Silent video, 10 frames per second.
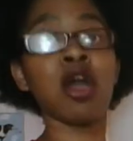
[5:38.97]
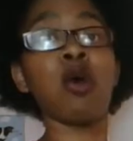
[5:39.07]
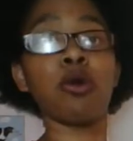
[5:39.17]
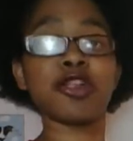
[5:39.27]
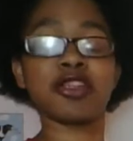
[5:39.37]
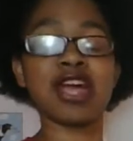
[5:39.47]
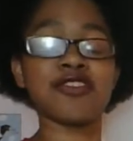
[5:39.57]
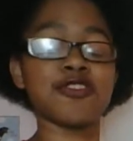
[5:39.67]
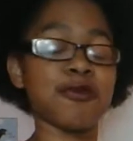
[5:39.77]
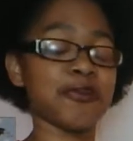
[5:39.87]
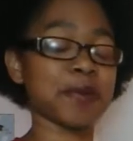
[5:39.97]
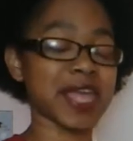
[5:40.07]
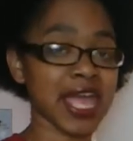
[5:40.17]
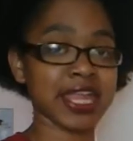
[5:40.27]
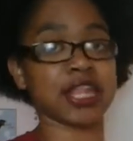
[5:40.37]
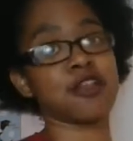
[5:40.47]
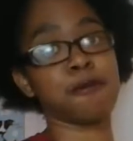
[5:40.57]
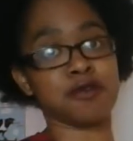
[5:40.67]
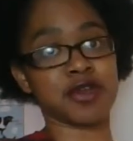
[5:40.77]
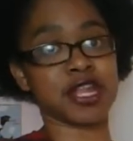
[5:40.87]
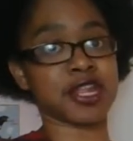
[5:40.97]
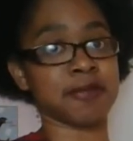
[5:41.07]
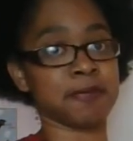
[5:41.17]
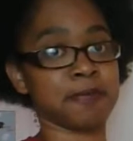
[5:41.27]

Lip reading: or should I do the multiplication operation?